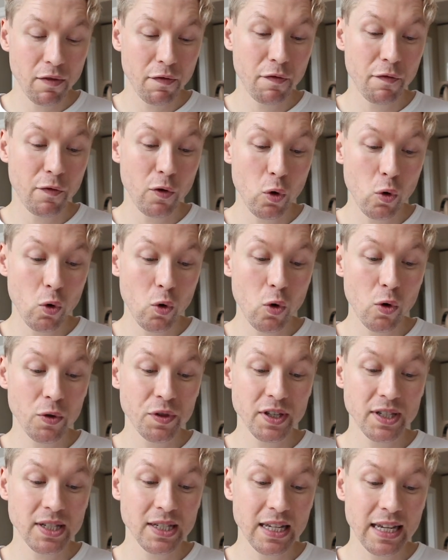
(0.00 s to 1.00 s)
for
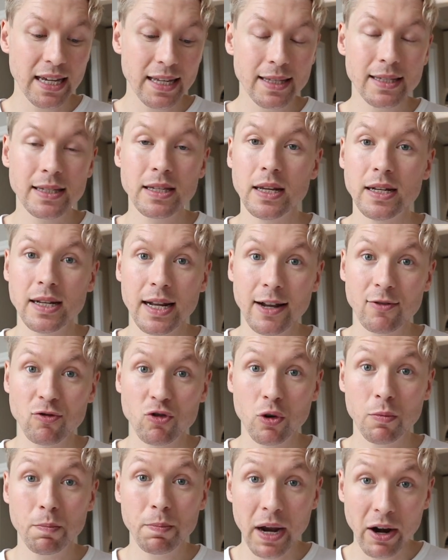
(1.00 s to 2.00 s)
the skin's
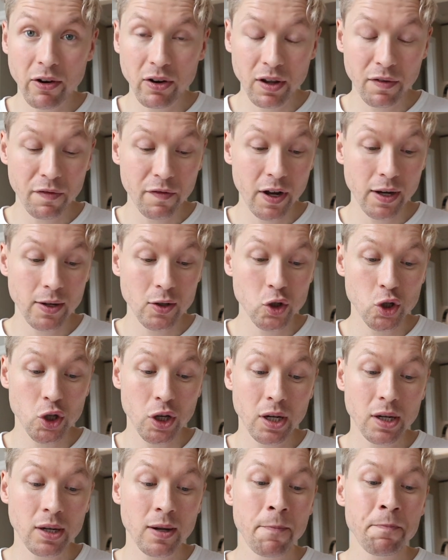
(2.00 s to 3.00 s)
natural barrier
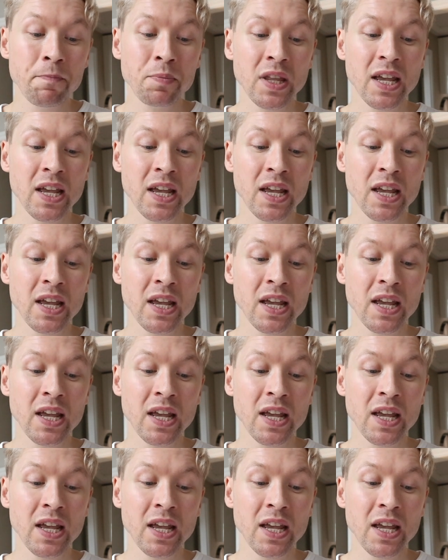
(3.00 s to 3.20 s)
function.